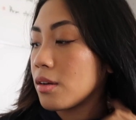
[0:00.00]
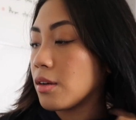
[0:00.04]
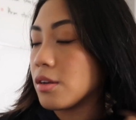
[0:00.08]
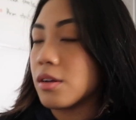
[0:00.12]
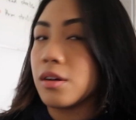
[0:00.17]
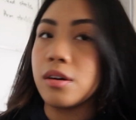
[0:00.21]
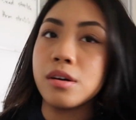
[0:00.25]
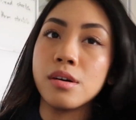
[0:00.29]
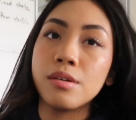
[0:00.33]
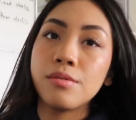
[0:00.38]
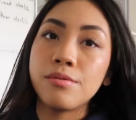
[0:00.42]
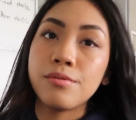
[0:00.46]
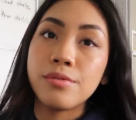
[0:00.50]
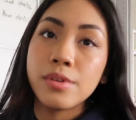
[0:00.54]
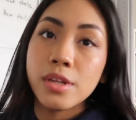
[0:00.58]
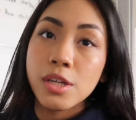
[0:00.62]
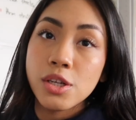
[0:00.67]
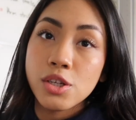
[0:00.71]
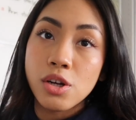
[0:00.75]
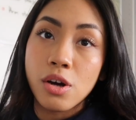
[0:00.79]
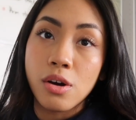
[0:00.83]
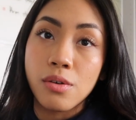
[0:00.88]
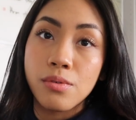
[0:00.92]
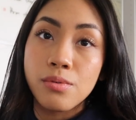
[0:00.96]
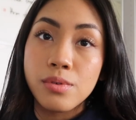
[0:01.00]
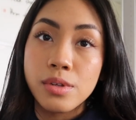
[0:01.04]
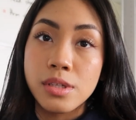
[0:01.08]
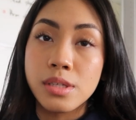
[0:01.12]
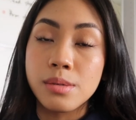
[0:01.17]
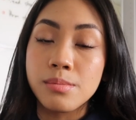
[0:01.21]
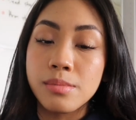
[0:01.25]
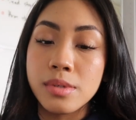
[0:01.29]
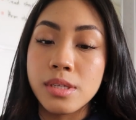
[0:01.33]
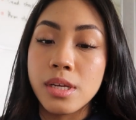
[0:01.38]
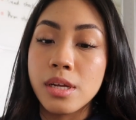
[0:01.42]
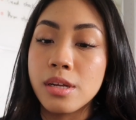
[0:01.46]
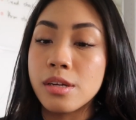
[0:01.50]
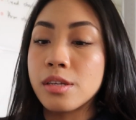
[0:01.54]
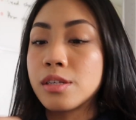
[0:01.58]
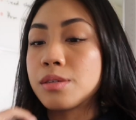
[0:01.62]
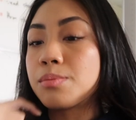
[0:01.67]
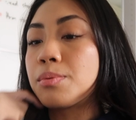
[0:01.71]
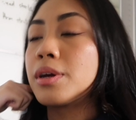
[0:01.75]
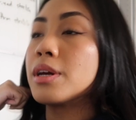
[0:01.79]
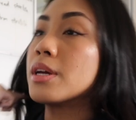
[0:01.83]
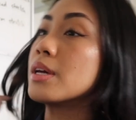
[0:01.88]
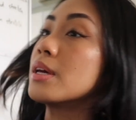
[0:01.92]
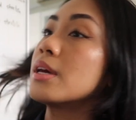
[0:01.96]
And finish off with some setting
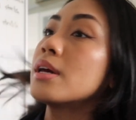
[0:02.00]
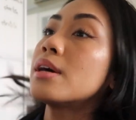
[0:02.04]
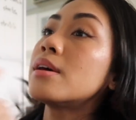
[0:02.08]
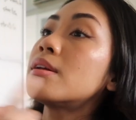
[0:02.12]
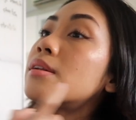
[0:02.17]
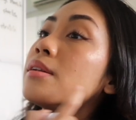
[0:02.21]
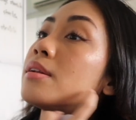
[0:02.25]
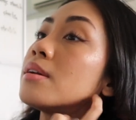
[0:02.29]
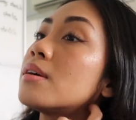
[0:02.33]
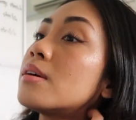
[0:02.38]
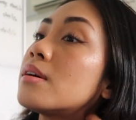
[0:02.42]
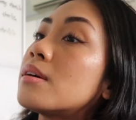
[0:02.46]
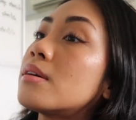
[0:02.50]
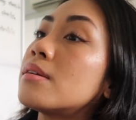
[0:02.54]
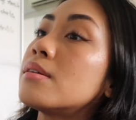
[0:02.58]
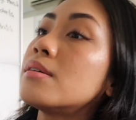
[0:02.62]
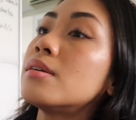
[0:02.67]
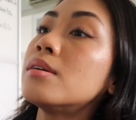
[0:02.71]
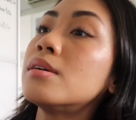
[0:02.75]
spray again.